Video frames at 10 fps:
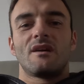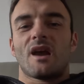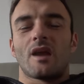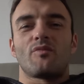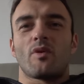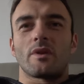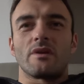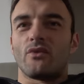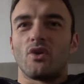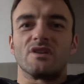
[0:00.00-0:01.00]
I'd probably
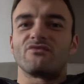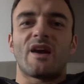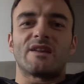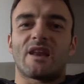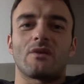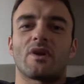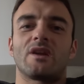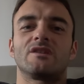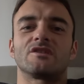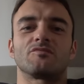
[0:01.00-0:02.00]
avoid the red
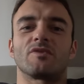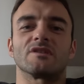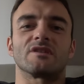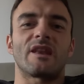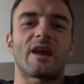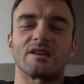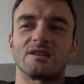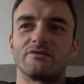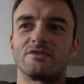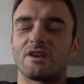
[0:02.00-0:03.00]
anyway, just because of the
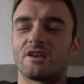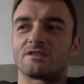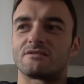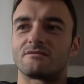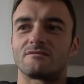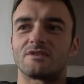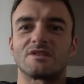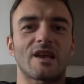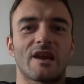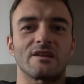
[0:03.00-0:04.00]
negatives. It
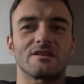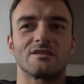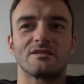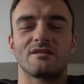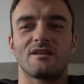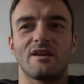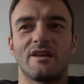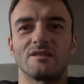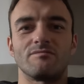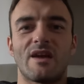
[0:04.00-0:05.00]
stinks
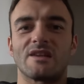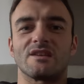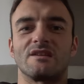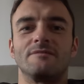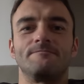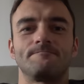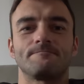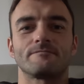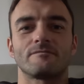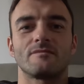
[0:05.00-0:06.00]
and it's messy.
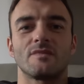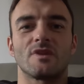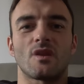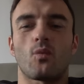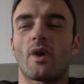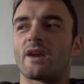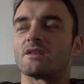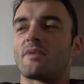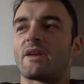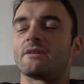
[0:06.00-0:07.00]
The white
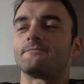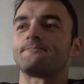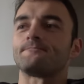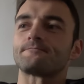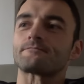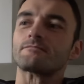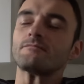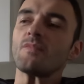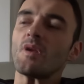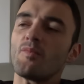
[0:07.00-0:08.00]
is better.
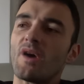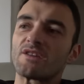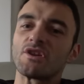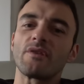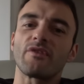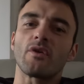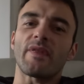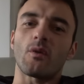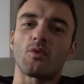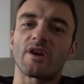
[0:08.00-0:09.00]
But I don't even know if
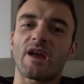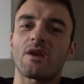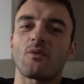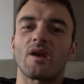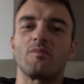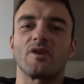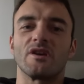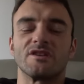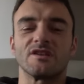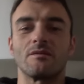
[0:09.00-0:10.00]
that'll work anyway,
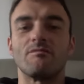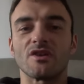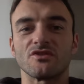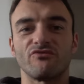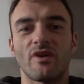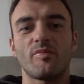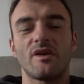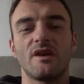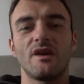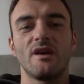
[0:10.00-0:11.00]
because it's a muscle rub,
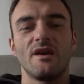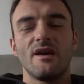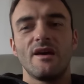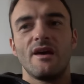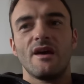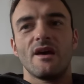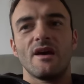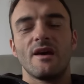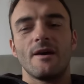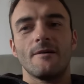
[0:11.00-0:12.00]

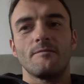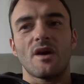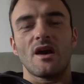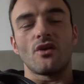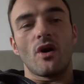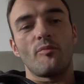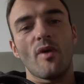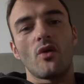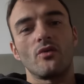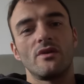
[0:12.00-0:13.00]
not a
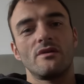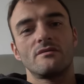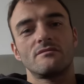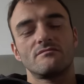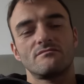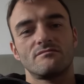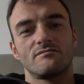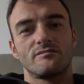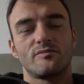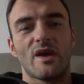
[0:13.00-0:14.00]
bone
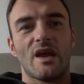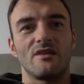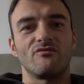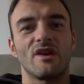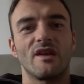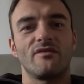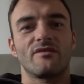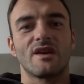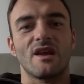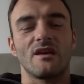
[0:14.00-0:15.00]
pain
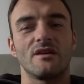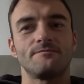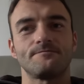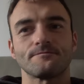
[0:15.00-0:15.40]
relief killer.